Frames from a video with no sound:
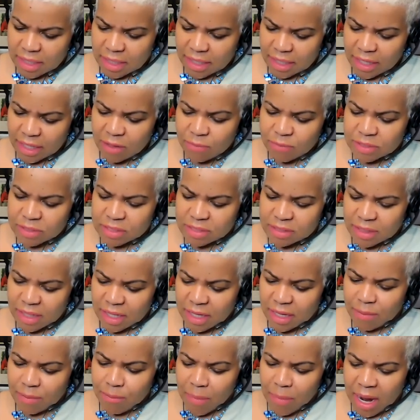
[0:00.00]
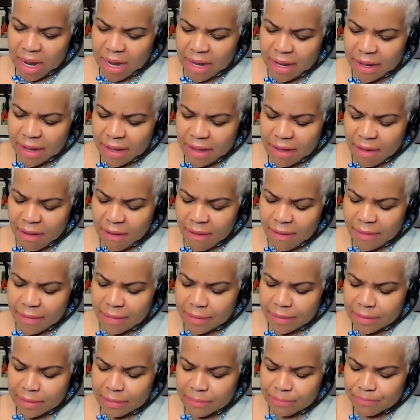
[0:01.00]
he was in my,
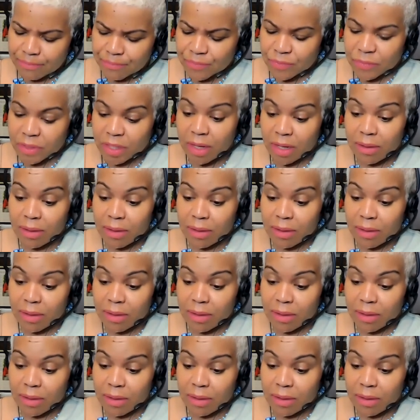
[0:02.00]
um,